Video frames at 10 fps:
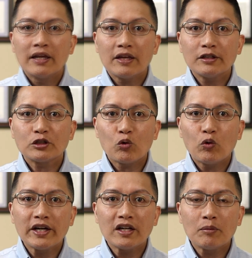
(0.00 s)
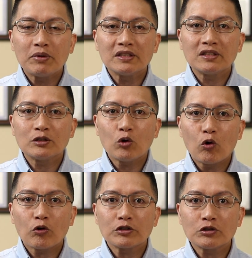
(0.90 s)
That is quite a business
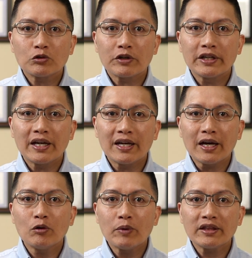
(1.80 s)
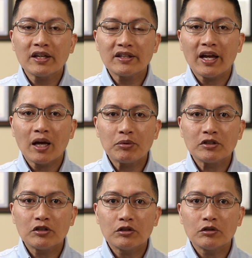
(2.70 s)
horror story, and I don't want that to happen
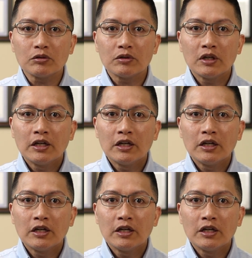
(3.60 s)
to you.